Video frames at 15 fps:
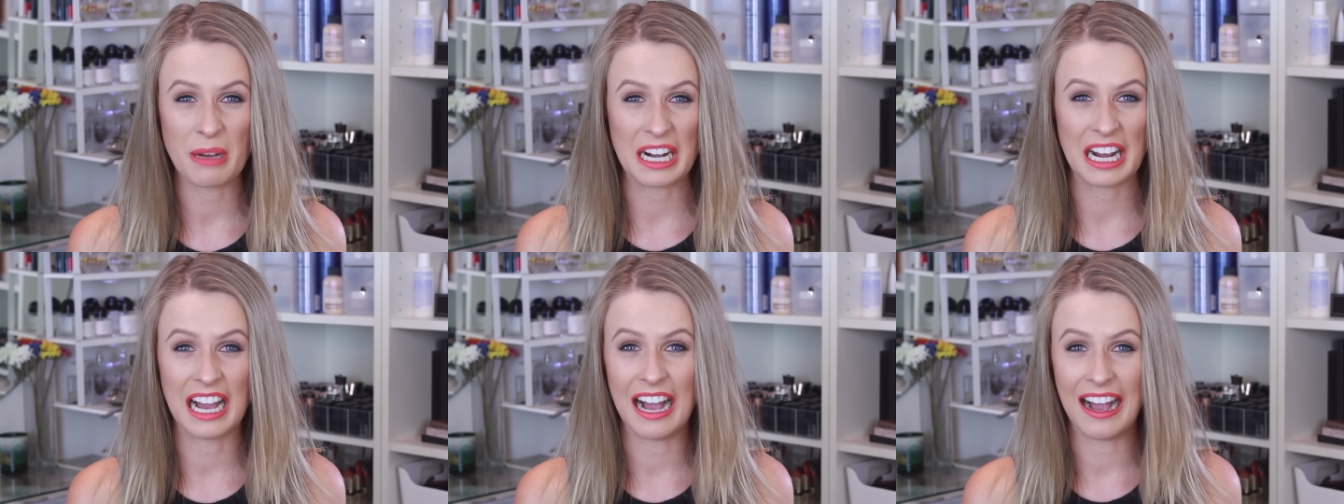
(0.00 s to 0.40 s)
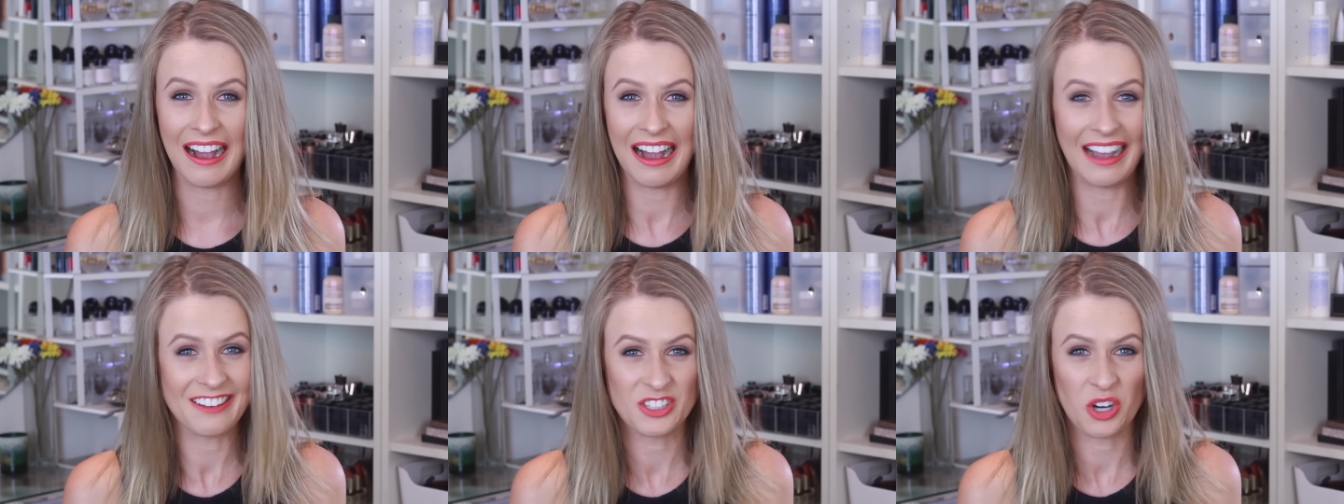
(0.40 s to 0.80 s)
but
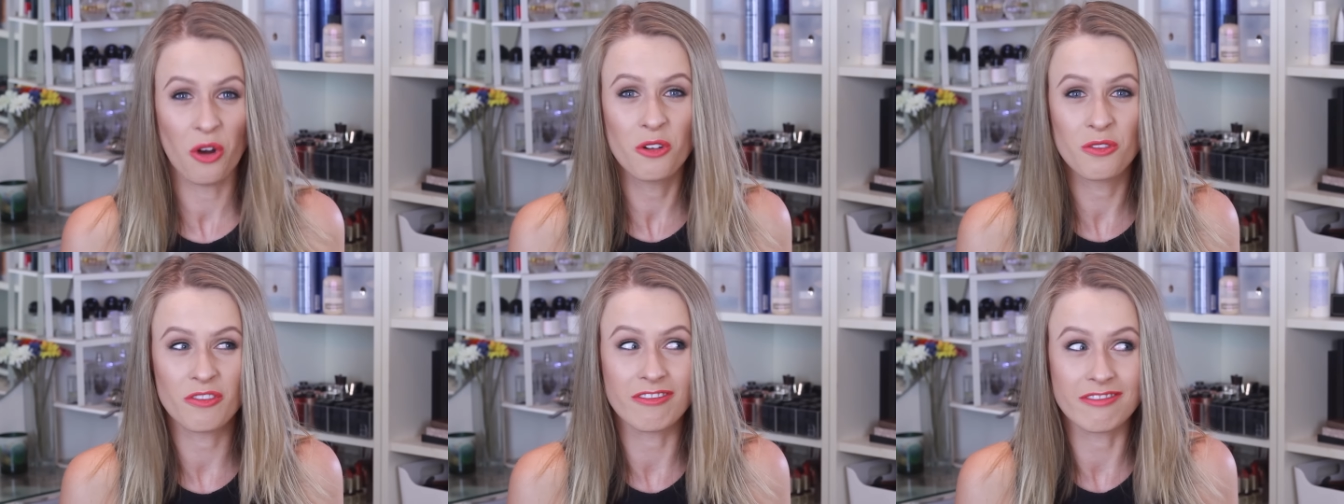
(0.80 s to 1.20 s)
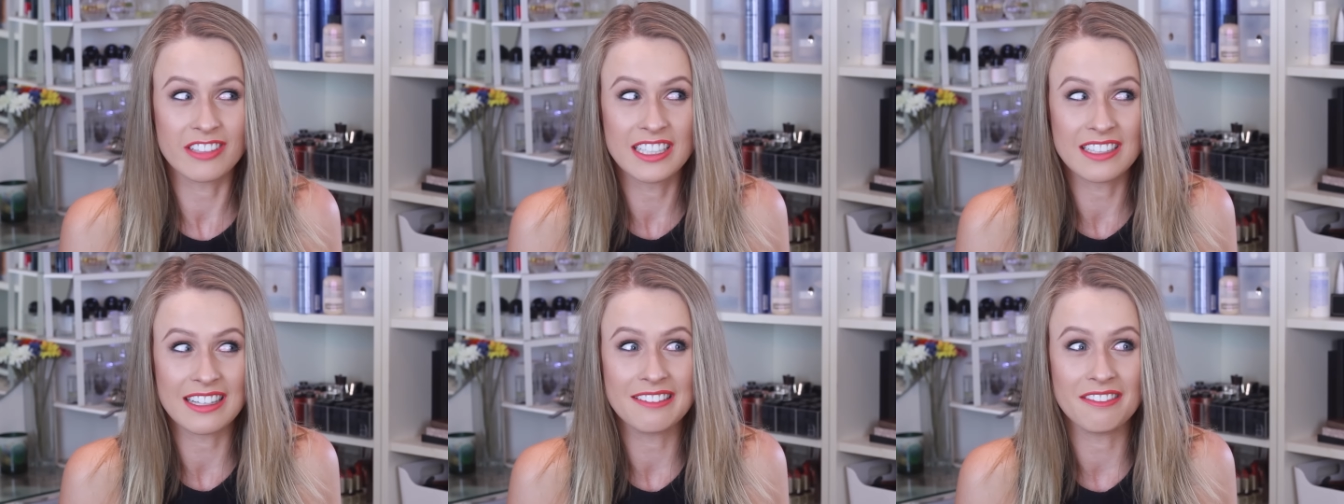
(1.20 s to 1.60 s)
I don't
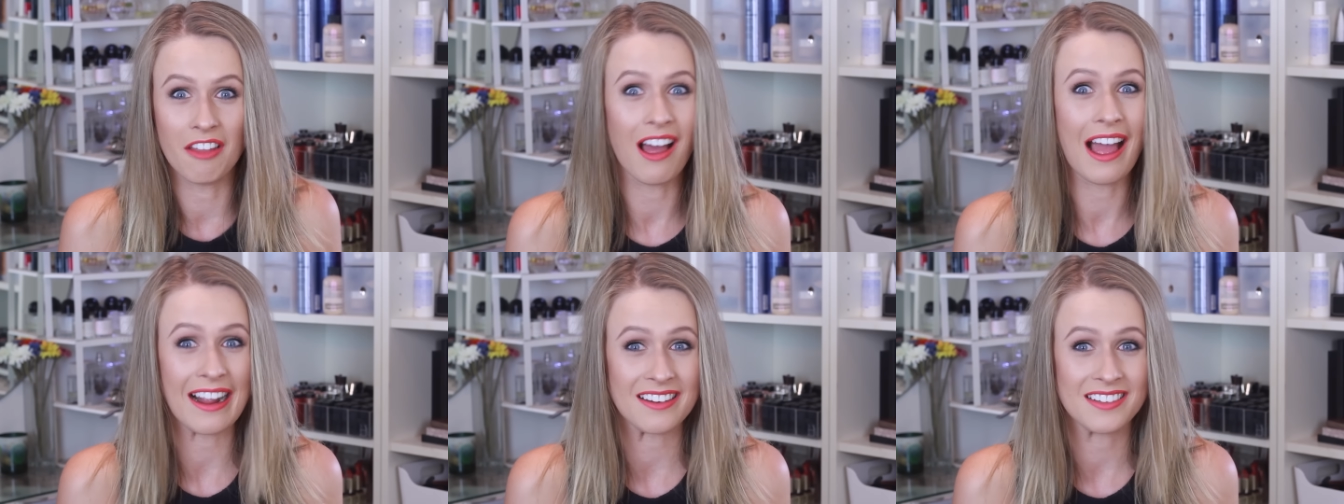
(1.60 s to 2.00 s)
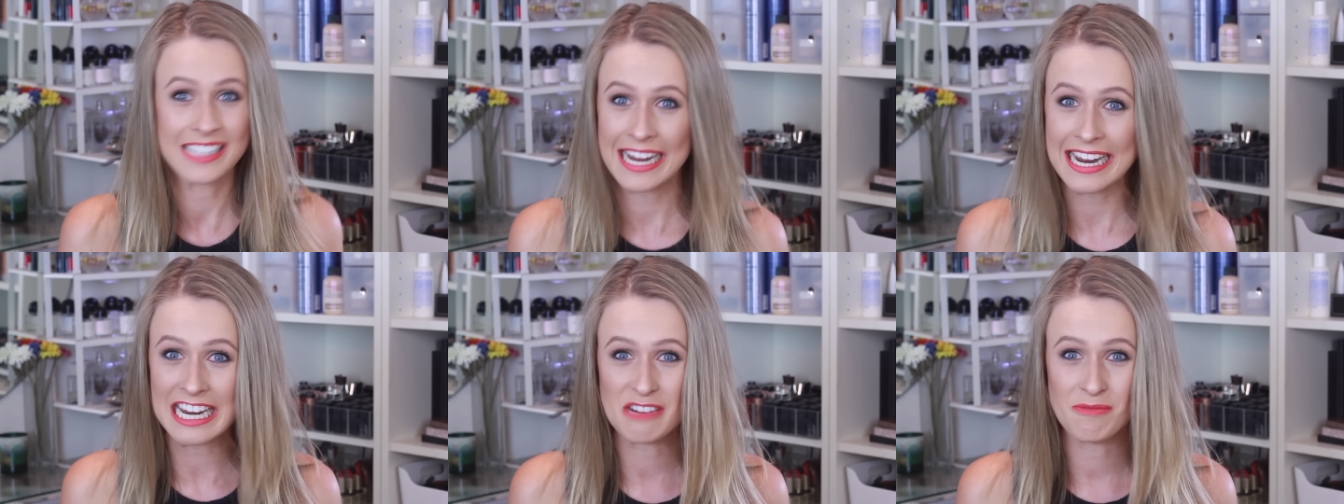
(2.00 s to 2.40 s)
really like
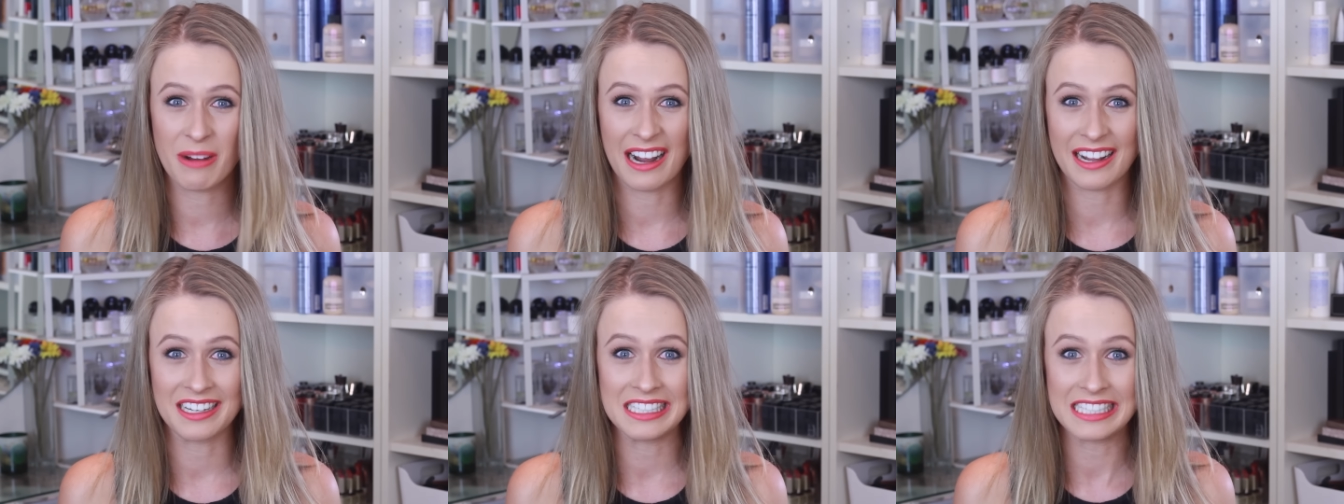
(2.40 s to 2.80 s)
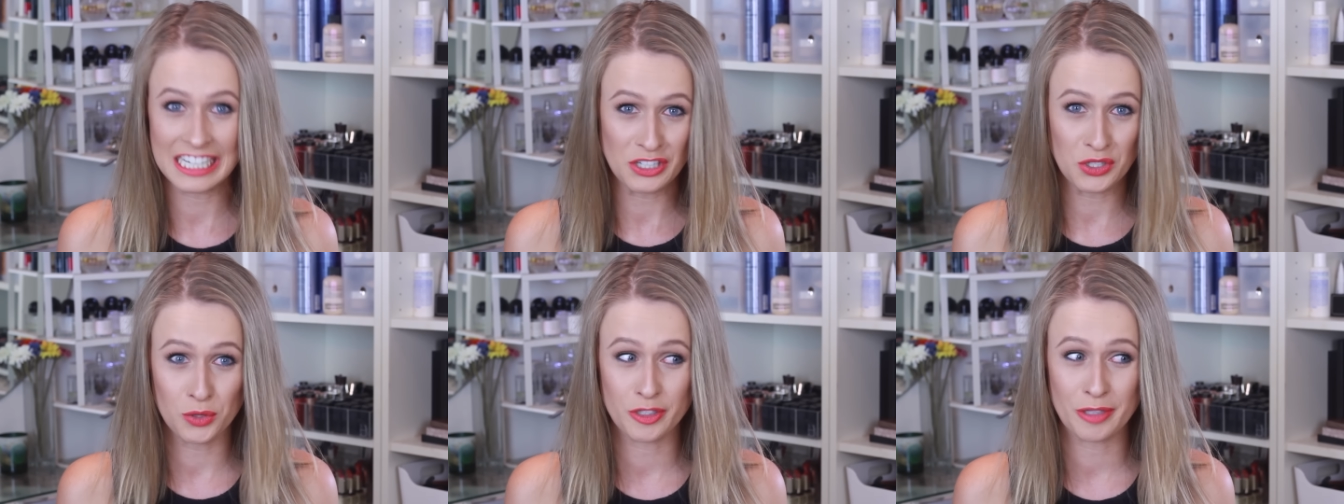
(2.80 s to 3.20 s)
tea, but I
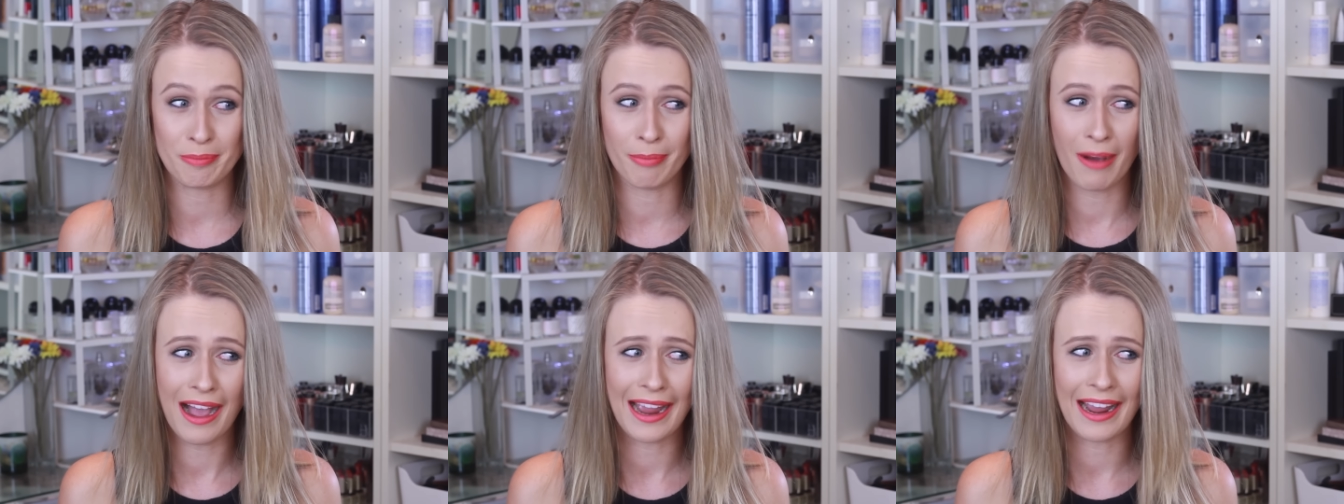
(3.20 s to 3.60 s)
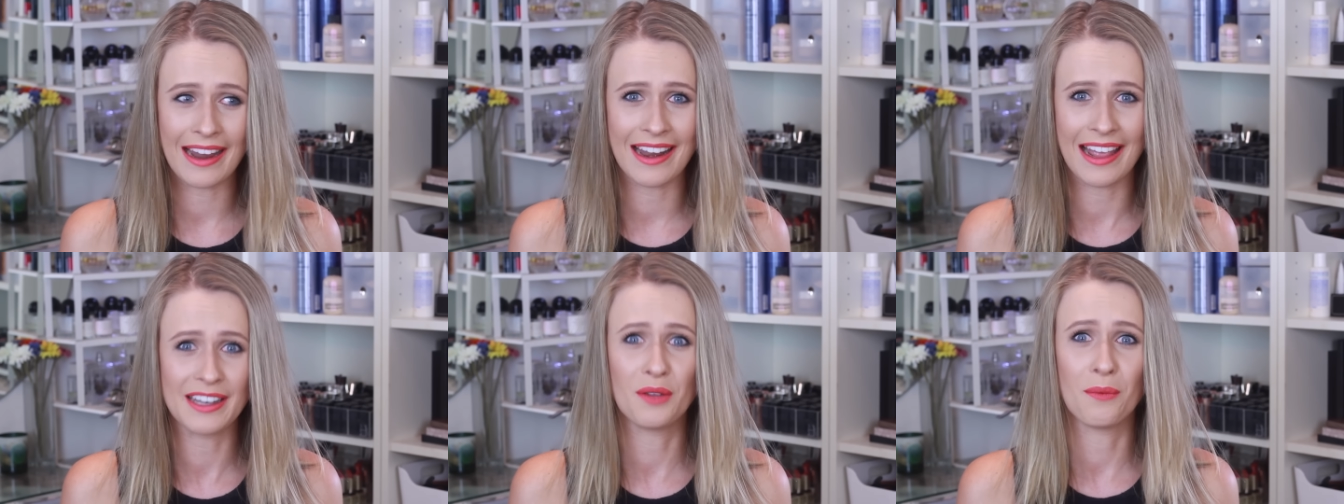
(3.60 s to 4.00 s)
continue to buy
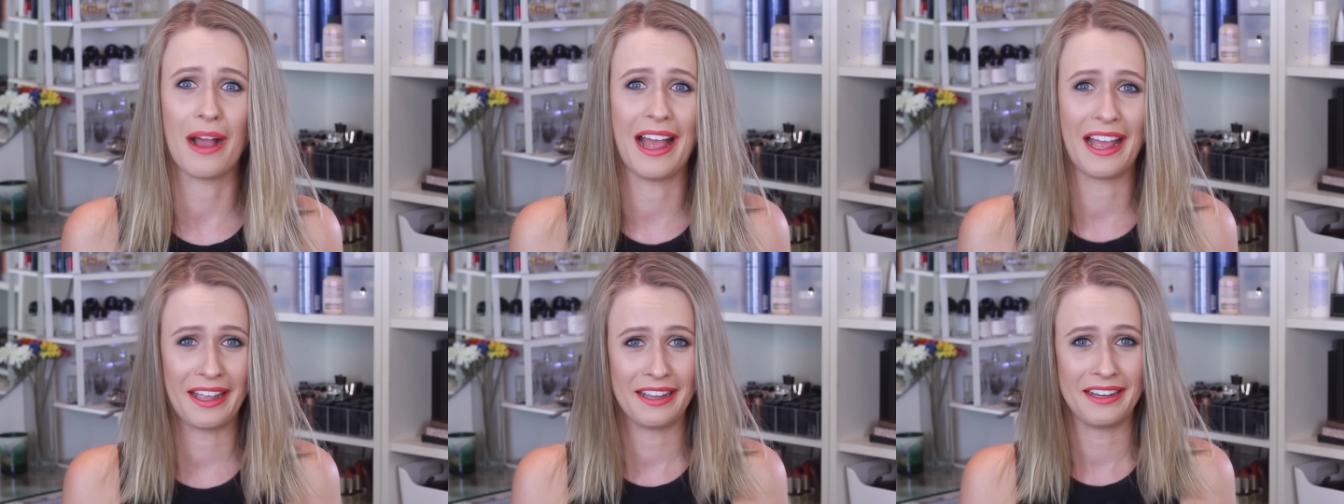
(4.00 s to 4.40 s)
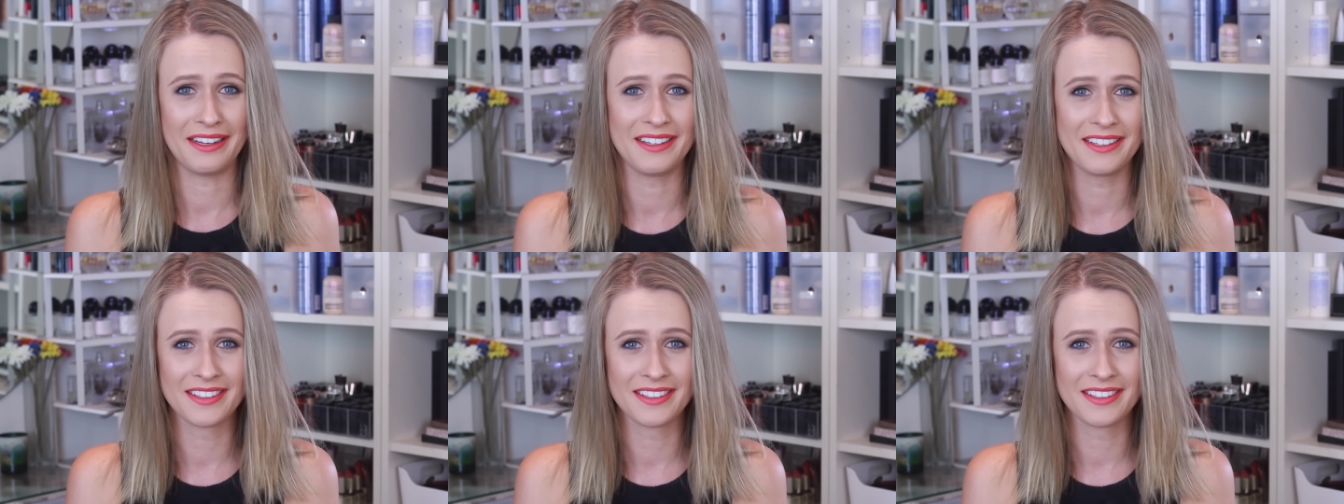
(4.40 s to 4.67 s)
it anyway.